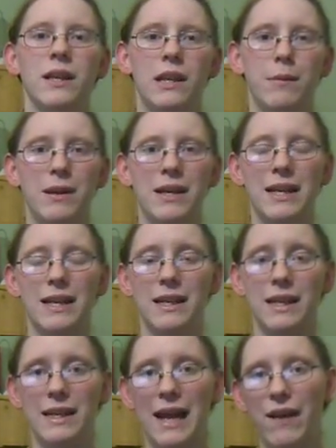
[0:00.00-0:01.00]
They
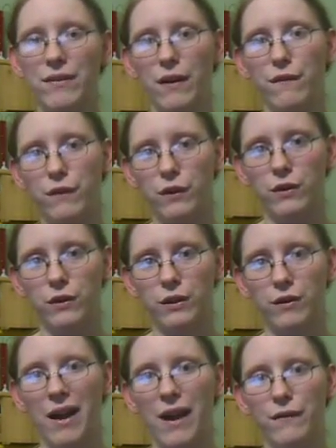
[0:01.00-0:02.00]
need to have that
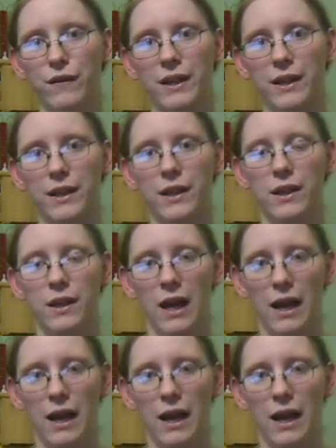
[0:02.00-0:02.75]
photographic